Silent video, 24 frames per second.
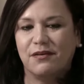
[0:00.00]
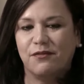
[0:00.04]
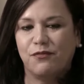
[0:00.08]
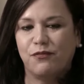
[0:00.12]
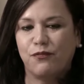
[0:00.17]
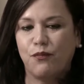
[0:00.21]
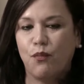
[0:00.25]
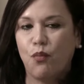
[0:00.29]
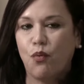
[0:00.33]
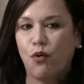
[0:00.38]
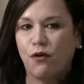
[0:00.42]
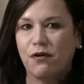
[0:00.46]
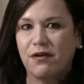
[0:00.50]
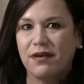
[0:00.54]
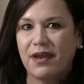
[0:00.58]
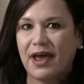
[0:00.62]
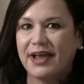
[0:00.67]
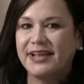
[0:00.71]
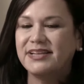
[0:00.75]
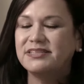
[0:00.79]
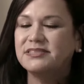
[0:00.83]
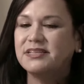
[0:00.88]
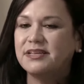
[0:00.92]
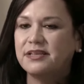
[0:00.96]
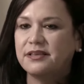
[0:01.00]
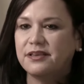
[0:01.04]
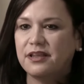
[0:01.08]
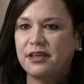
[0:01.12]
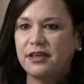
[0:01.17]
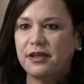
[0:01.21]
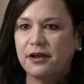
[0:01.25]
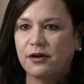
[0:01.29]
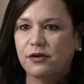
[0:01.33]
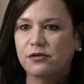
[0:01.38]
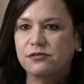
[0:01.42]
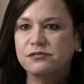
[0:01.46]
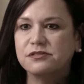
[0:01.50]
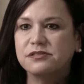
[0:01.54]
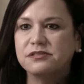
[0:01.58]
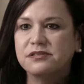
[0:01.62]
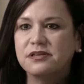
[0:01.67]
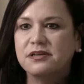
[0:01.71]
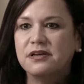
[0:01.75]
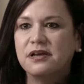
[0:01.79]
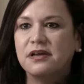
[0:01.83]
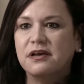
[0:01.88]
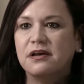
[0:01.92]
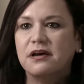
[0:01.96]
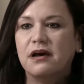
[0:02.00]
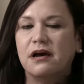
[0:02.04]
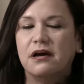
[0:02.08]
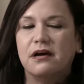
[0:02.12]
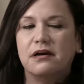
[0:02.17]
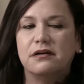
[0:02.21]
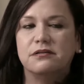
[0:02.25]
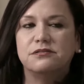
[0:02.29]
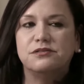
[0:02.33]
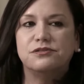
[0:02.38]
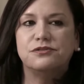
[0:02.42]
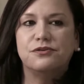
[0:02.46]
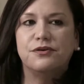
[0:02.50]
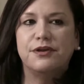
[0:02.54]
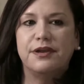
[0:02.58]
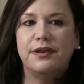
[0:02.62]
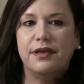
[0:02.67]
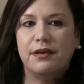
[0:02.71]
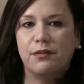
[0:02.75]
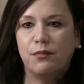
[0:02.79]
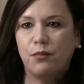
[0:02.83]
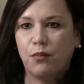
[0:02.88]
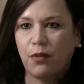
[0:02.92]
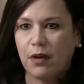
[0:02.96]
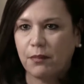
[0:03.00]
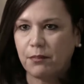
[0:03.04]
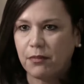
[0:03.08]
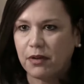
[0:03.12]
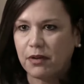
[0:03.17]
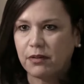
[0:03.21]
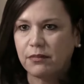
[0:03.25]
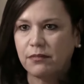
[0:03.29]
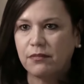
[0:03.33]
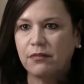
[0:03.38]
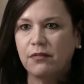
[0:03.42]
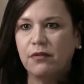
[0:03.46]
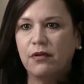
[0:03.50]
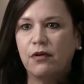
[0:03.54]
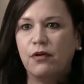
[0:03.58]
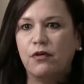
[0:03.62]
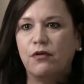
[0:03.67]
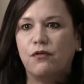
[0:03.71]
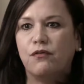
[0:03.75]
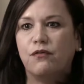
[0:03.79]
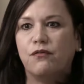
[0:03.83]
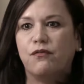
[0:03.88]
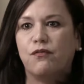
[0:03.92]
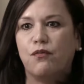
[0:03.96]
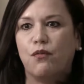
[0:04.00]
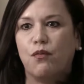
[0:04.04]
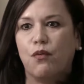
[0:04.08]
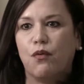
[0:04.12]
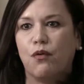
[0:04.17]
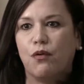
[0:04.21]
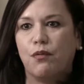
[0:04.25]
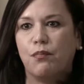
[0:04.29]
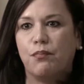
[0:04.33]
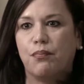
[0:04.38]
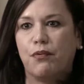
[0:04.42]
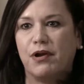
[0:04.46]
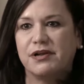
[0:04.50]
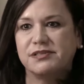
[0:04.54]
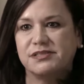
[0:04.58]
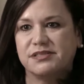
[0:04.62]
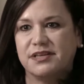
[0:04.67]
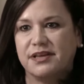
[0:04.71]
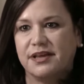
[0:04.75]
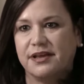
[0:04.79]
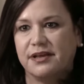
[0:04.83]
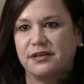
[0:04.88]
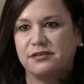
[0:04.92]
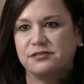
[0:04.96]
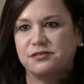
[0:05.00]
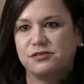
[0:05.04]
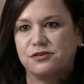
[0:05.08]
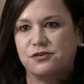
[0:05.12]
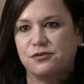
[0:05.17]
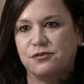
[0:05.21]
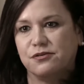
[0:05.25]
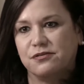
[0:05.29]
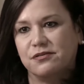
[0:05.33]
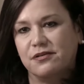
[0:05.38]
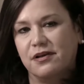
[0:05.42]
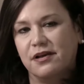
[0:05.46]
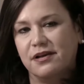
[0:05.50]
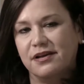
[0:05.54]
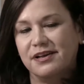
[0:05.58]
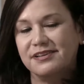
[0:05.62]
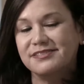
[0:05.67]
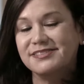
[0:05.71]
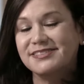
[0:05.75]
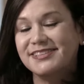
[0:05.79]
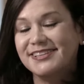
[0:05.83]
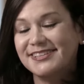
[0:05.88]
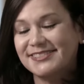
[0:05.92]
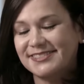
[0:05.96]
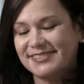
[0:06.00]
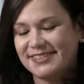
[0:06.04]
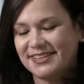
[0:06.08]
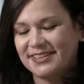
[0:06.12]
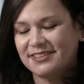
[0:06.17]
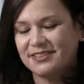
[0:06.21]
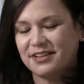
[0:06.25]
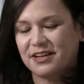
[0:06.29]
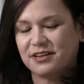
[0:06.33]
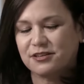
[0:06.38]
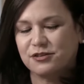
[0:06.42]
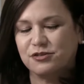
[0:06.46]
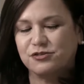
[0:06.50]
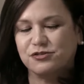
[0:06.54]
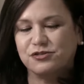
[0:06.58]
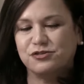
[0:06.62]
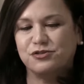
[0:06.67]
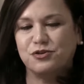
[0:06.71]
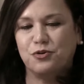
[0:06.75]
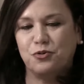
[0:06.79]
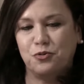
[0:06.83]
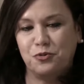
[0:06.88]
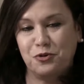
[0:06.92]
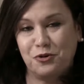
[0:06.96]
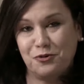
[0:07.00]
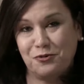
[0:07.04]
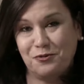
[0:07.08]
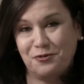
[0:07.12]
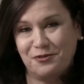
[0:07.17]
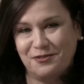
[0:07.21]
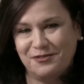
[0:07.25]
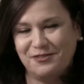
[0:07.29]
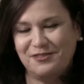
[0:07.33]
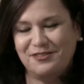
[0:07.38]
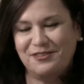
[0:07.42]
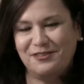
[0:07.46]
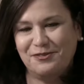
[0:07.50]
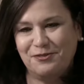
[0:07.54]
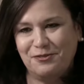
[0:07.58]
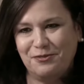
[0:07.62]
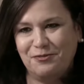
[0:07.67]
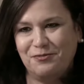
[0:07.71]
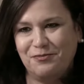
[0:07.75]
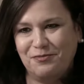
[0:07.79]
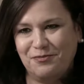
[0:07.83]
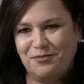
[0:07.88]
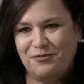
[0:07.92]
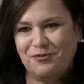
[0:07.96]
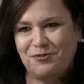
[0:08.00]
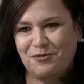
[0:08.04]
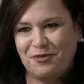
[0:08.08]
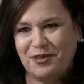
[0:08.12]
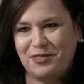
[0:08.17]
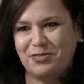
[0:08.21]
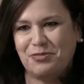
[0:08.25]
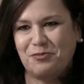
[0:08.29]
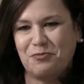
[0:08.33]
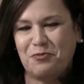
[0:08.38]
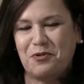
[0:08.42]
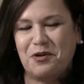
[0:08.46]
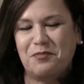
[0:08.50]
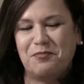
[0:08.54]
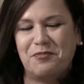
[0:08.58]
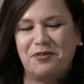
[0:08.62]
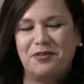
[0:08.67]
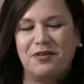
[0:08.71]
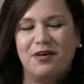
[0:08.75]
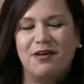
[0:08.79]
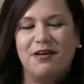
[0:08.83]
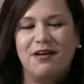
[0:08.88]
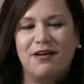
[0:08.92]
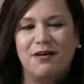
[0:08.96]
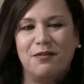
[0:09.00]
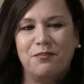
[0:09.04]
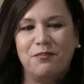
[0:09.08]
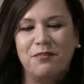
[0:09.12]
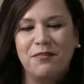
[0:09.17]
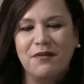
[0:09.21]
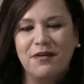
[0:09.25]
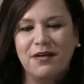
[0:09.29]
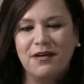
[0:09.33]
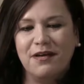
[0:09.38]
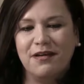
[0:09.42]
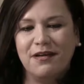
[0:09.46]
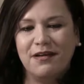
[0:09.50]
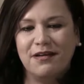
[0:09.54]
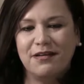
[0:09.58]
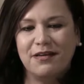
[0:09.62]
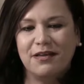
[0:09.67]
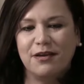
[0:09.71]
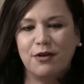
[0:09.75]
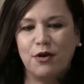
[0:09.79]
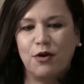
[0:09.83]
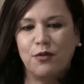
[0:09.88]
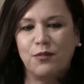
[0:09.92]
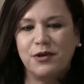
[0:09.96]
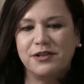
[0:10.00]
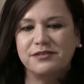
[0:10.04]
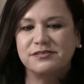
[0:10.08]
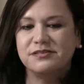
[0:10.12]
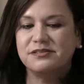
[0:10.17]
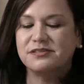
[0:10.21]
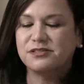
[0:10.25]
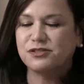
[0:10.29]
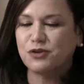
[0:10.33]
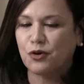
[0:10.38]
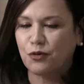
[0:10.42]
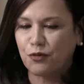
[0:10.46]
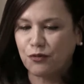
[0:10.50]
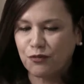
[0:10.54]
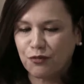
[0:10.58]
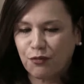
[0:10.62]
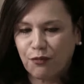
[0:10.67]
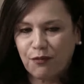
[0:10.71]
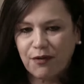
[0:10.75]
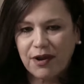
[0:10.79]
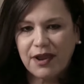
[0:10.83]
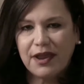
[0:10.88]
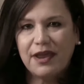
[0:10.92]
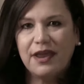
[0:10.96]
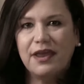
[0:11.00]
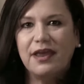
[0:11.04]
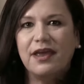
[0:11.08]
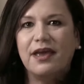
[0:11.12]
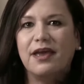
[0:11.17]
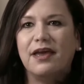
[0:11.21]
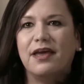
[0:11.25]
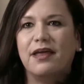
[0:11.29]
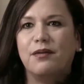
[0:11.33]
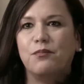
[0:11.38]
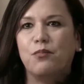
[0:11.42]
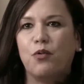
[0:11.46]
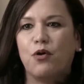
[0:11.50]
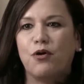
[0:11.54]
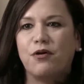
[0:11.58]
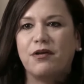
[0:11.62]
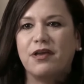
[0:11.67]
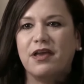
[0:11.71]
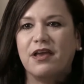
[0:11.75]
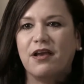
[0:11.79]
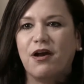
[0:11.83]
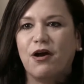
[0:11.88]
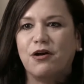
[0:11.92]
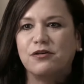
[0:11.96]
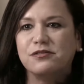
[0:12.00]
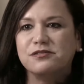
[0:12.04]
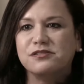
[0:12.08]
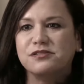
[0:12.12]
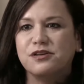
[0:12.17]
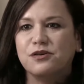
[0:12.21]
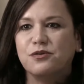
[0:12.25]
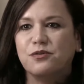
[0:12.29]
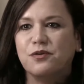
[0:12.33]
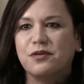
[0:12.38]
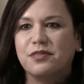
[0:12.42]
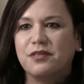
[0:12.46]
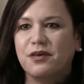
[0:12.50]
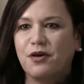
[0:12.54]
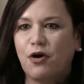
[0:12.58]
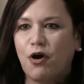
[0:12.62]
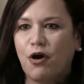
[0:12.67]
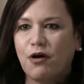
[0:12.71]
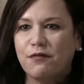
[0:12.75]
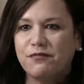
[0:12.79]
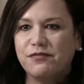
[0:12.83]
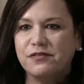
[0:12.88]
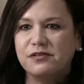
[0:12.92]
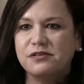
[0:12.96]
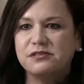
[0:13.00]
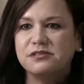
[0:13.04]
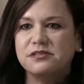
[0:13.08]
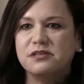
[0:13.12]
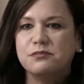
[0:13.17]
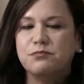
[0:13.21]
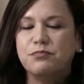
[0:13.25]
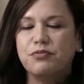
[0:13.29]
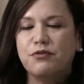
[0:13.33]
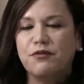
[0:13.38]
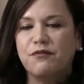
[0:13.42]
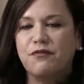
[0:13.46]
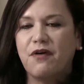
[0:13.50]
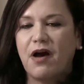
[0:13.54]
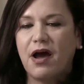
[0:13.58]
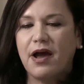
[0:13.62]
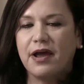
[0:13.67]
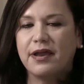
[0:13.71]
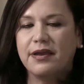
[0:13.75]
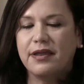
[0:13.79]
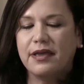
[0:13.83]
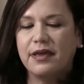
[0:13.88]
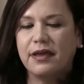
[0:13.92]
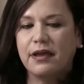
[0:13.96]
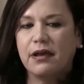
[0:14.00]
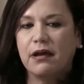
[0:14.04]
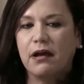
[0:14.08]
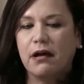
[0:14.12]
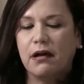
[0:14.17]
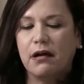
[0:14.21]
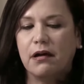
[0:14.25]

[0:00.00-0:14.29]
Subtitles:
for 19 years, treating women for breast cancer, assisting Dr. Stoyer to treat the women, in surgery and working also in the office and providing